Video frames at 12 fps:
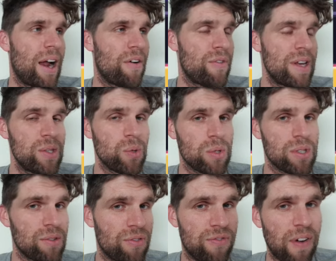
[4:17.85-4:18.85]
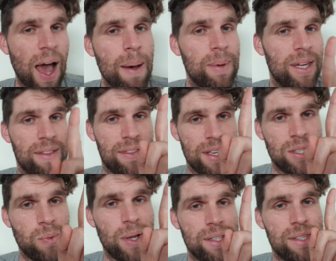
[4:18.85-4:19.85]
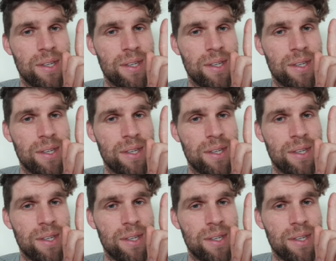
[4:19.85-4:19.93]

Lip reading: resources farming these ones.